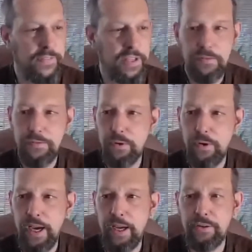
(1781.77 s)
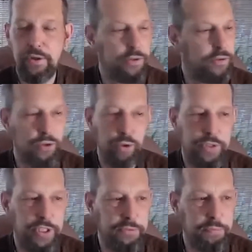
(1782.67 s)
If you took 2
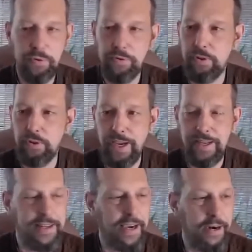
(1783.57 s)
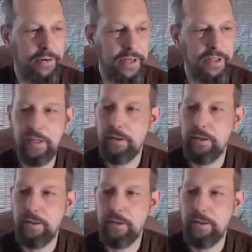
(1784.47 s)
teaspoons and you had diarrhea,